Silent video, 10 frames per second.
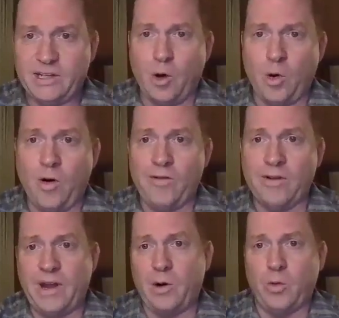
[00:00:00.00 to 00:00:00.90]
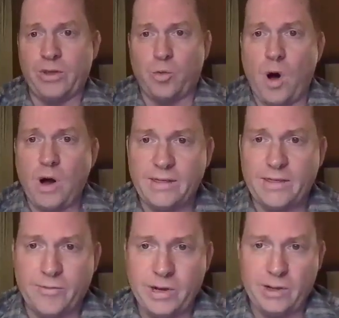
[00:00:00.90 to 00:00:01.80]
to go over there with a 1
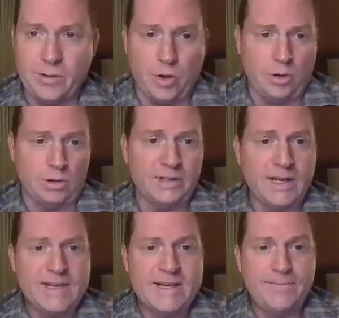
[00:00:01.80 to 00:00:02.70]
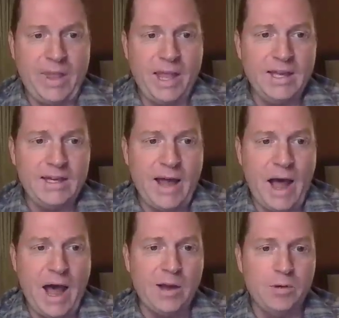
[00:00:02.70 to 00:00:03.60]
and 3 year old. And
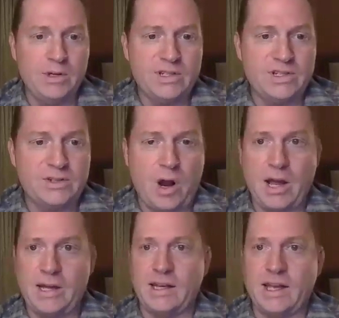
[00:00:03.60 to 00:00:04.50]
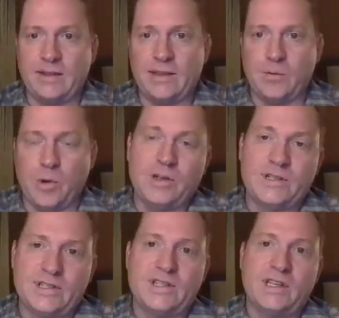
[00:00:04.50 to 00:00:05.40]
I was trying to get the
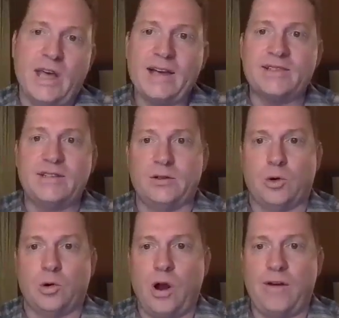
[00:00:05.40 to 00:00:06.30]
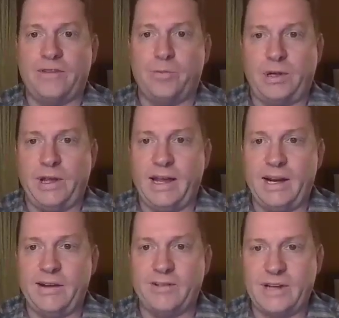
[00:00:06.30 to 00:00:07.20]
emergency exit door off the
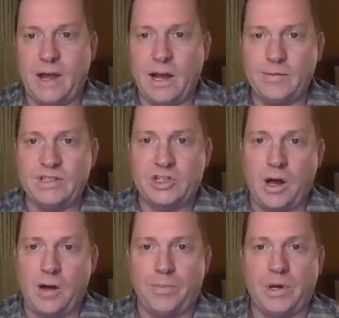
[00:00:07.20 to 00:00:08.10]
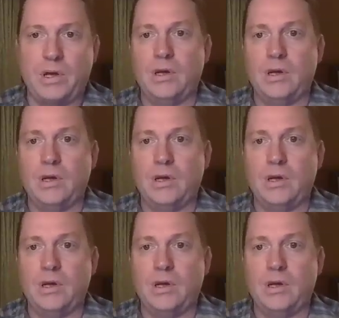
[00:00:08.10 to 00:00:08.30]
plane every time to jump